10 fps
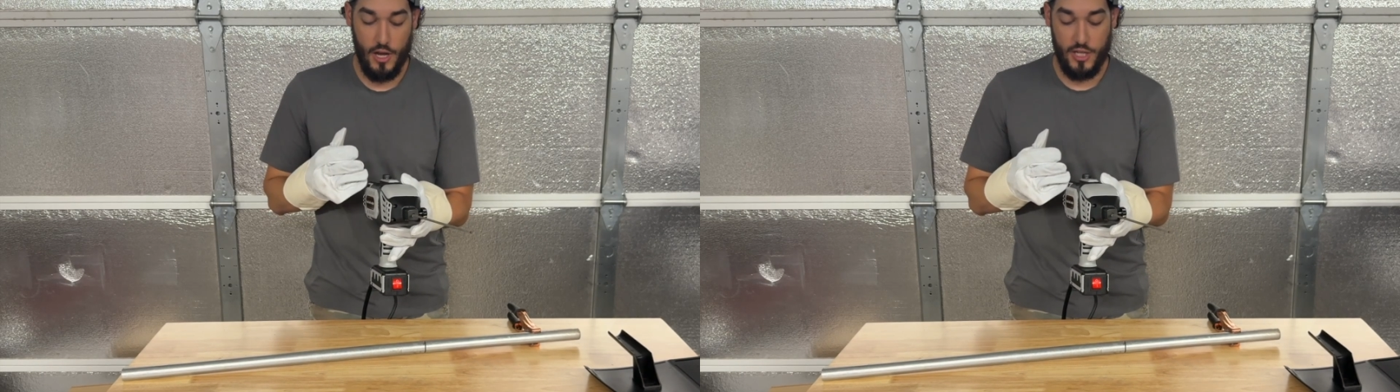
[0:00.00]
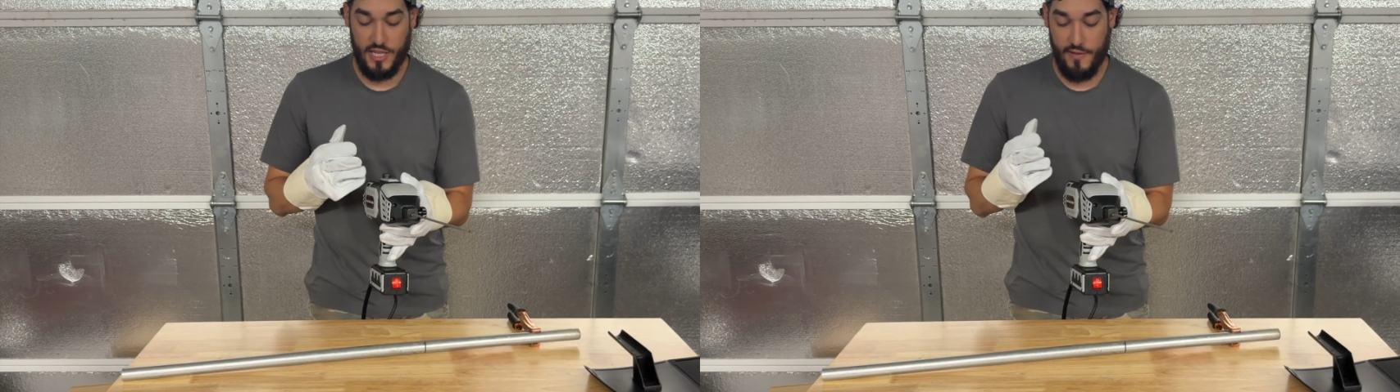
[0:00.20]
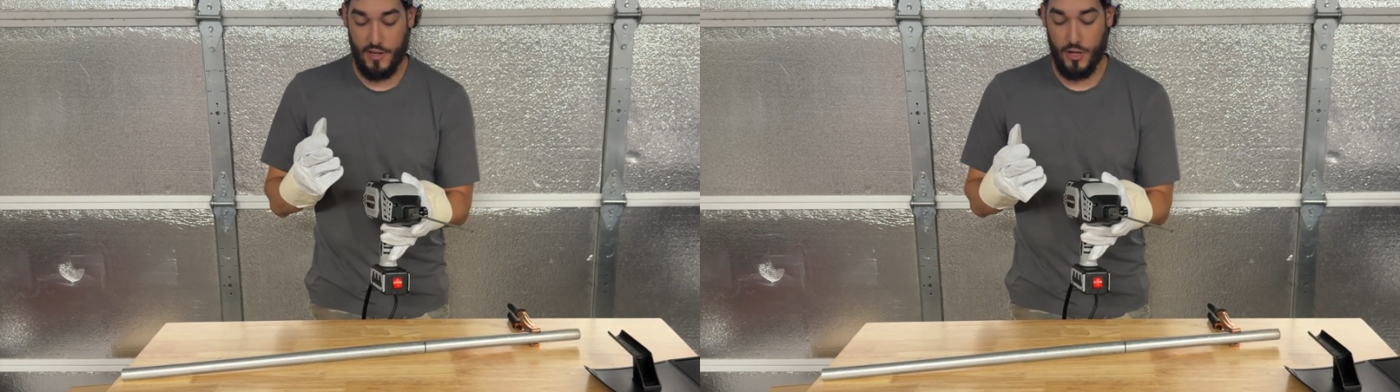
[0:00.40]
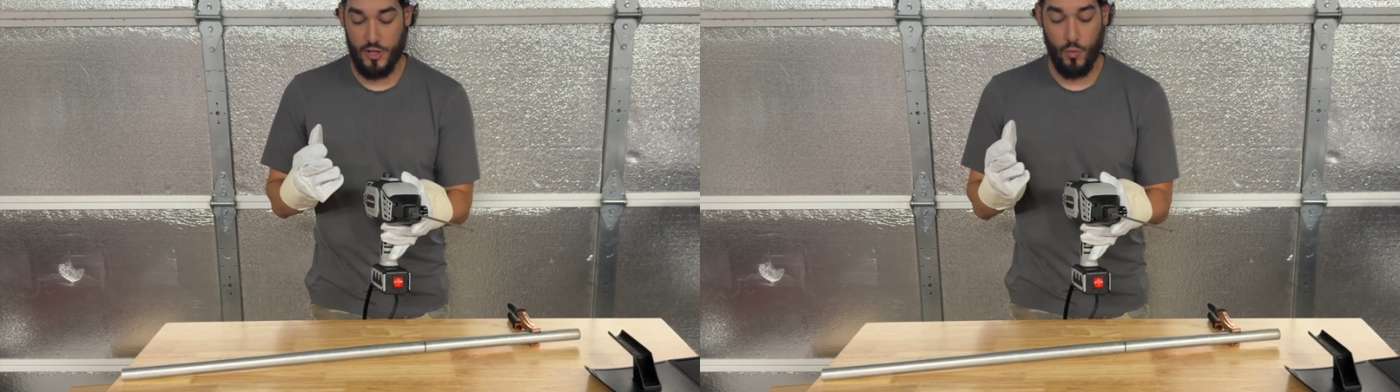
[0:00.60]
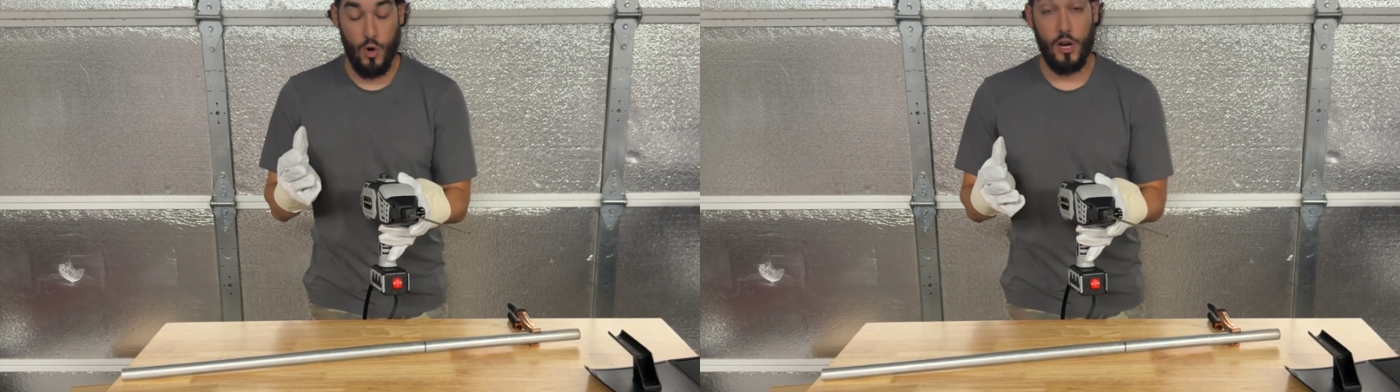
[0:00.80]
70
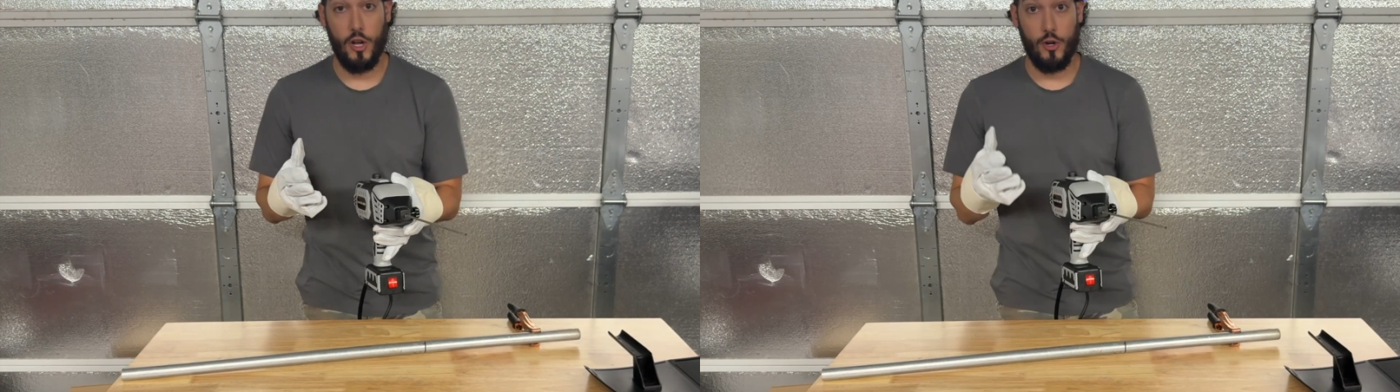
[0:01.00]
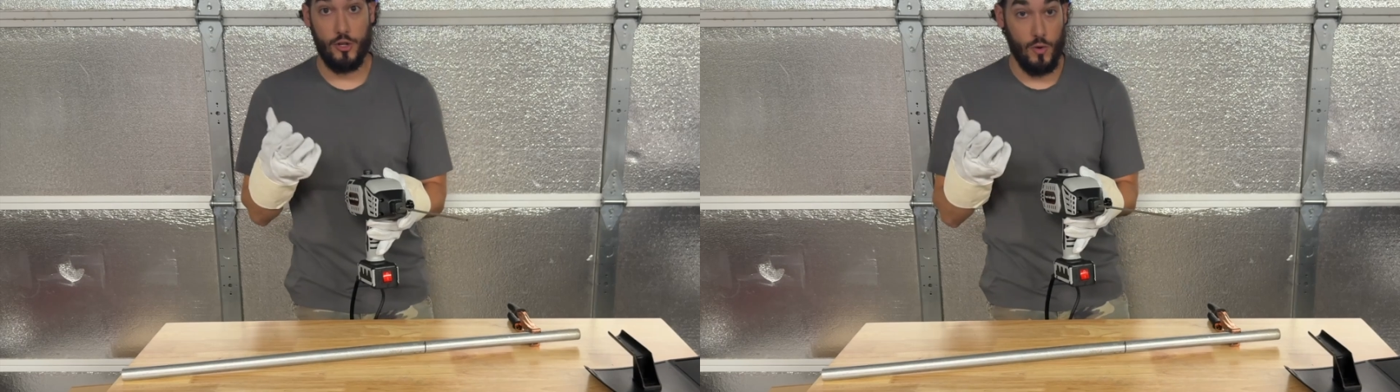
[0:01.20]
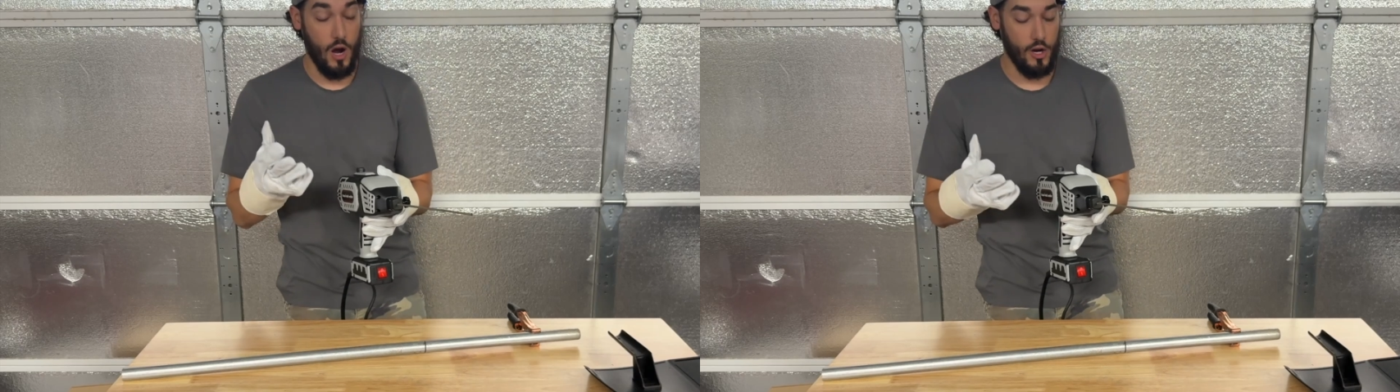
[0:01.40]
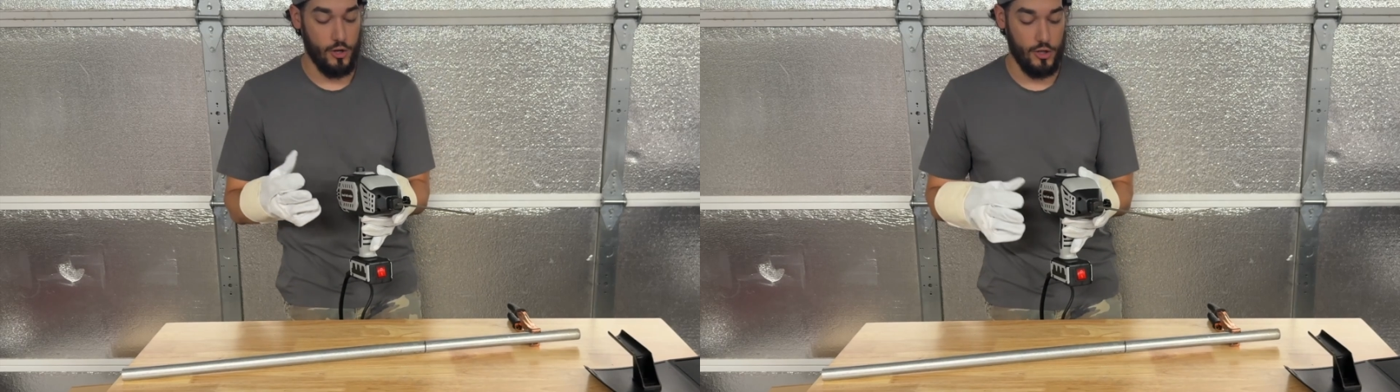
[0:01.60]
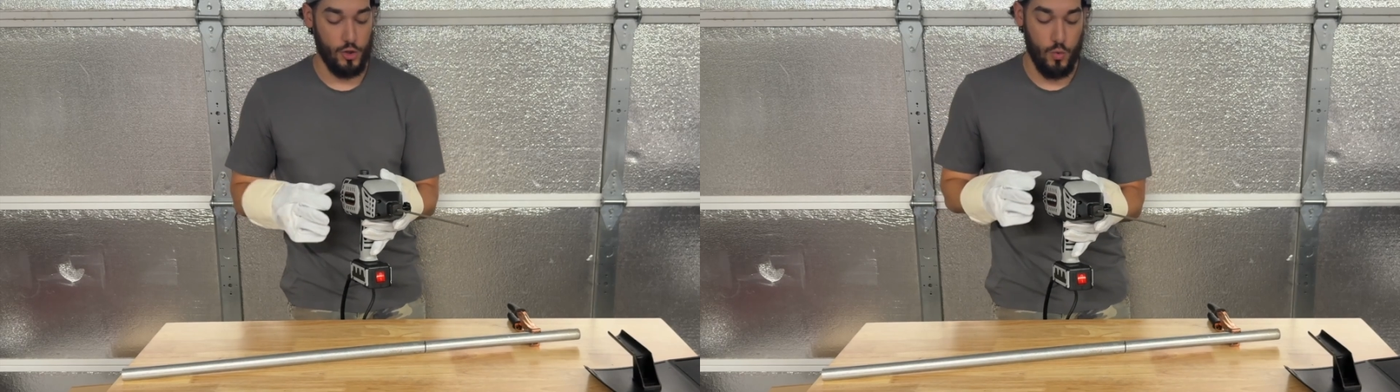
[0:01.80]
to 100 to
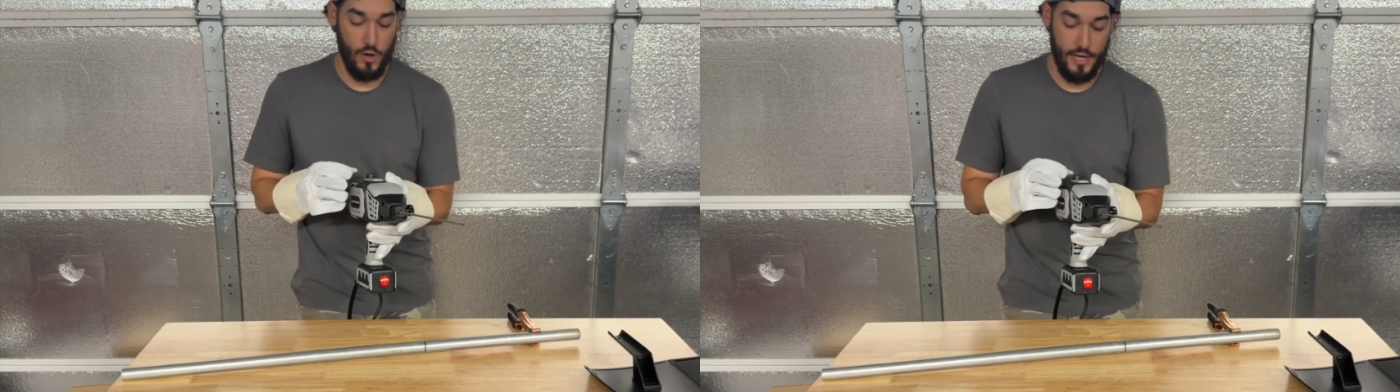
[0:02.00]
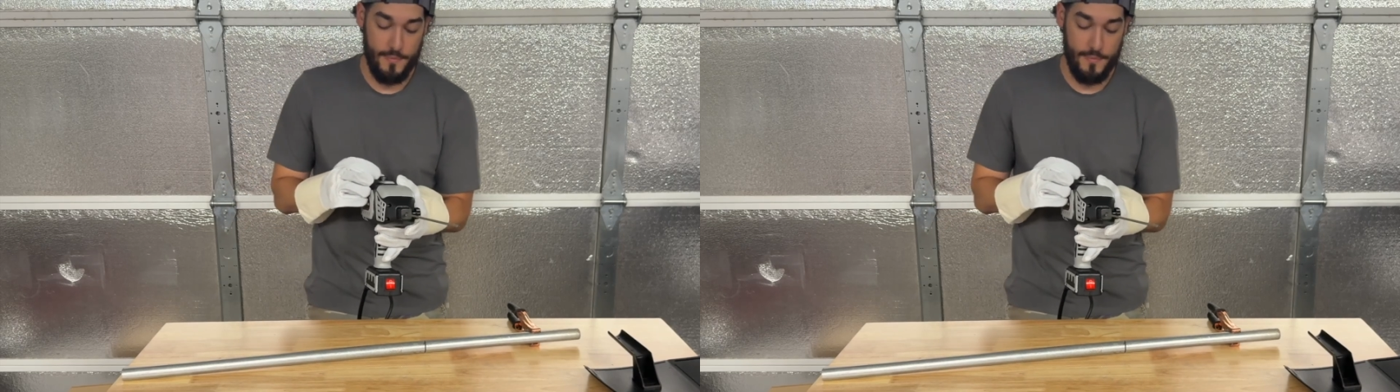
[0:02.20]
120.